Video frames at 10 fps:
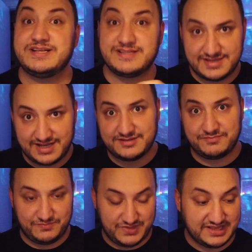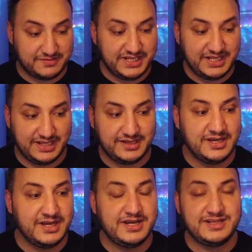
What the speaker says: As I said at the beginning,